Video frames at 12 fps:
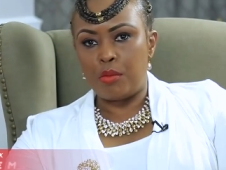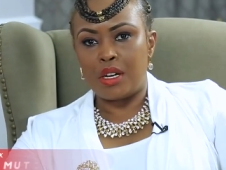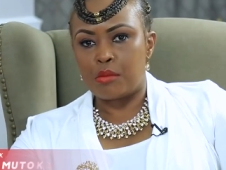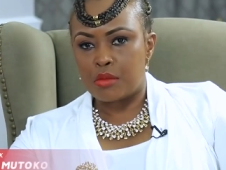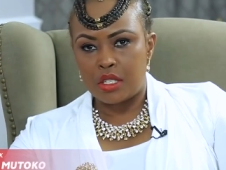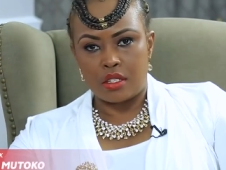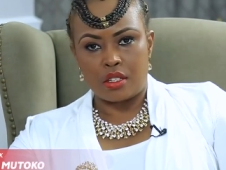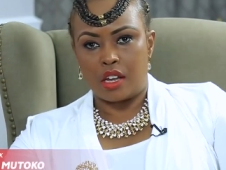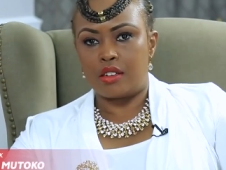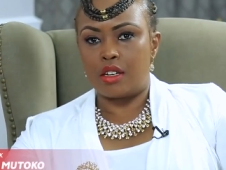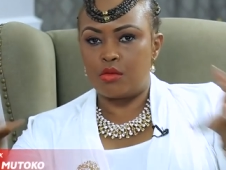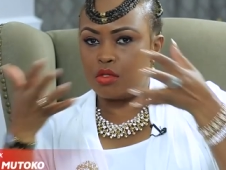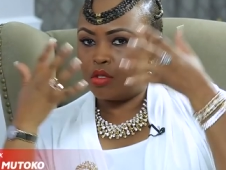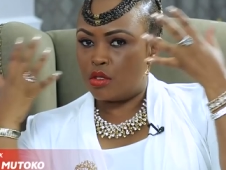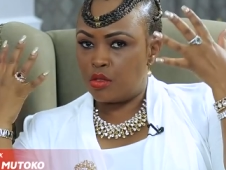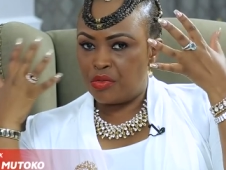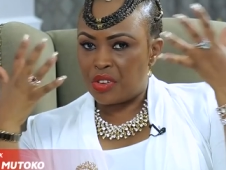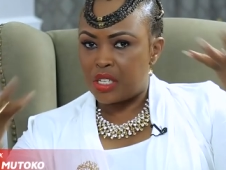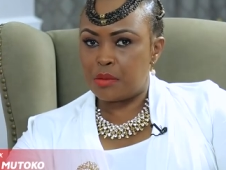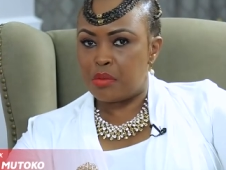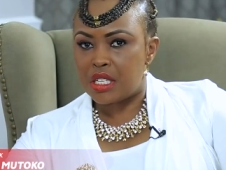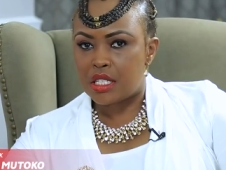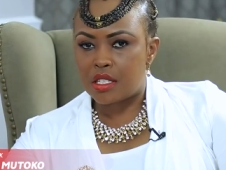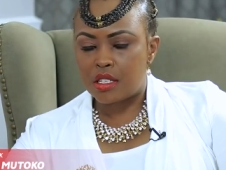problems. I don't do face
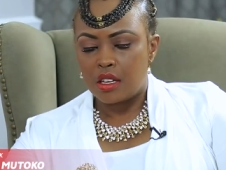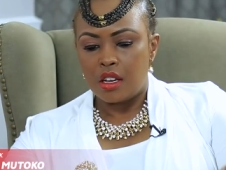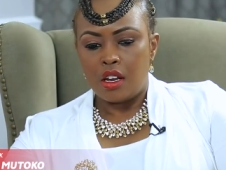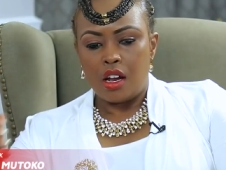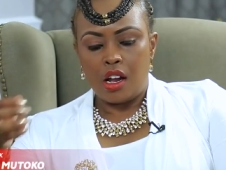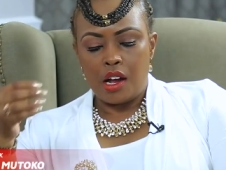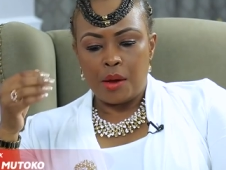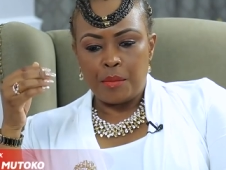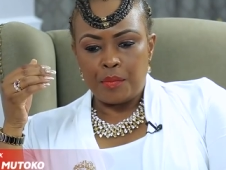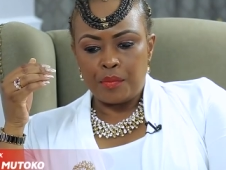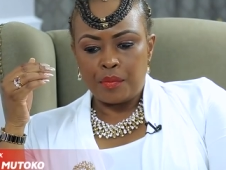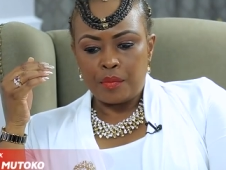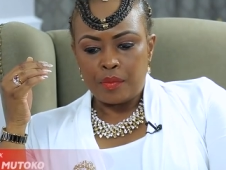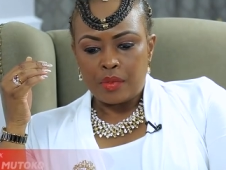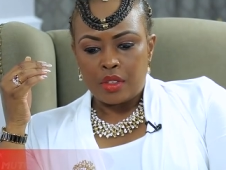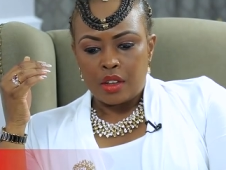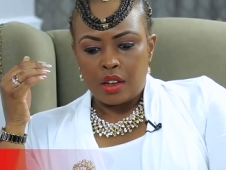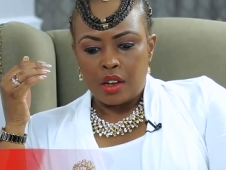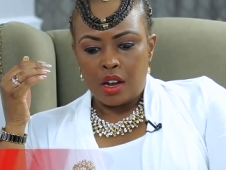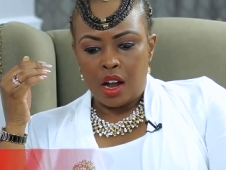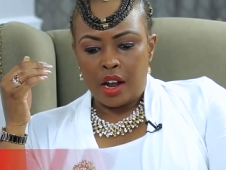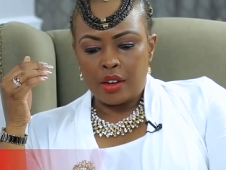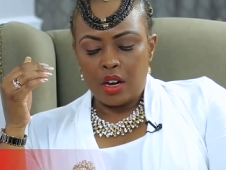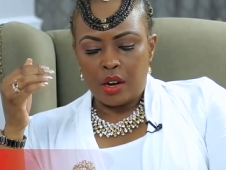beats.
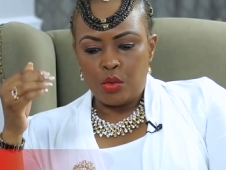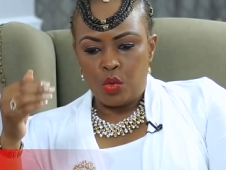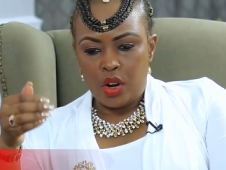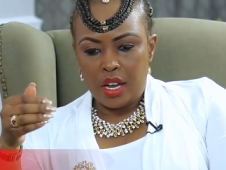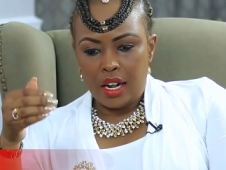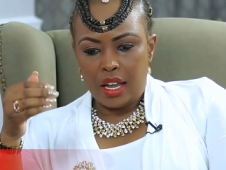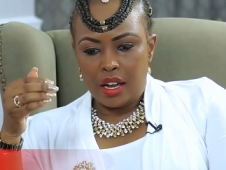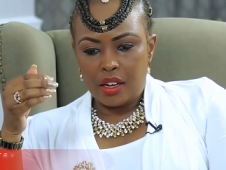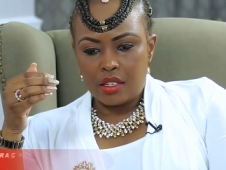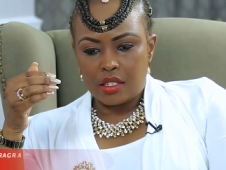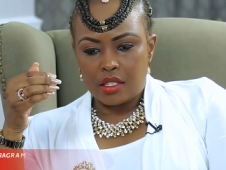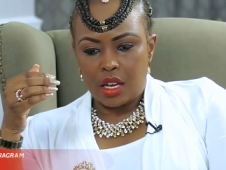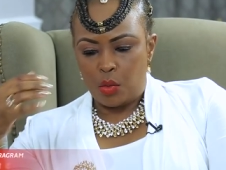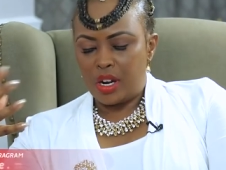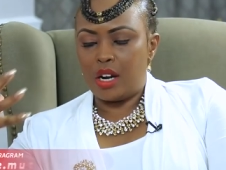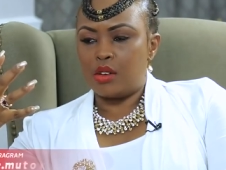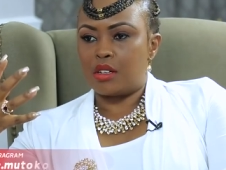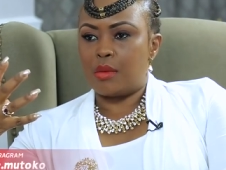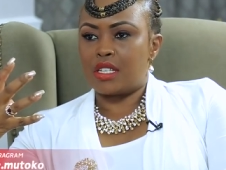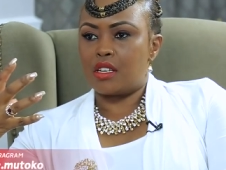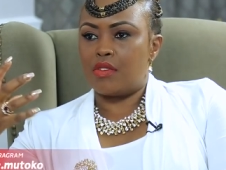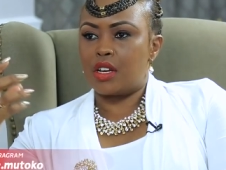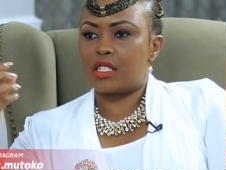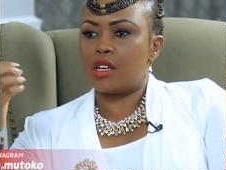I realized that when I looked at
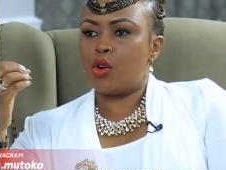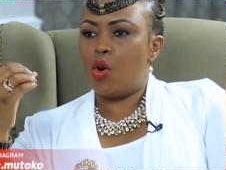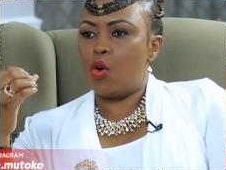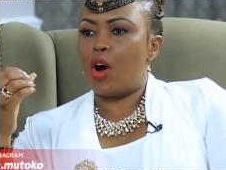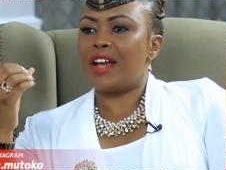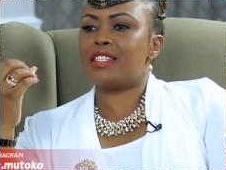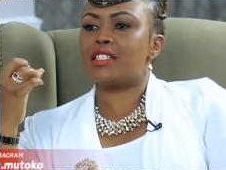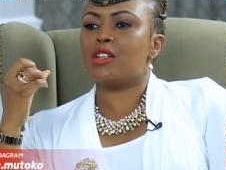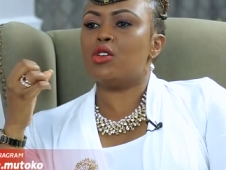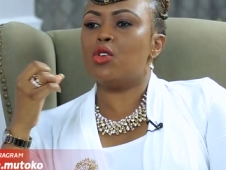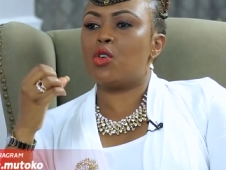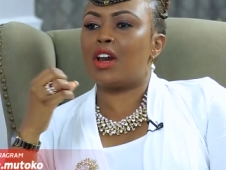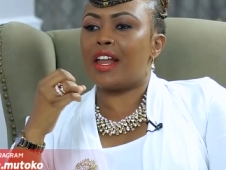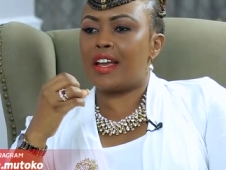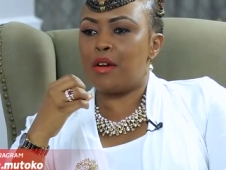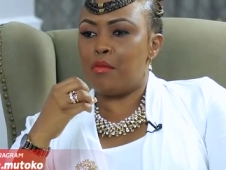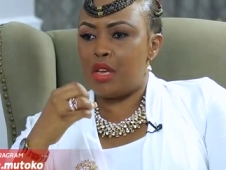myself, I said, I still look like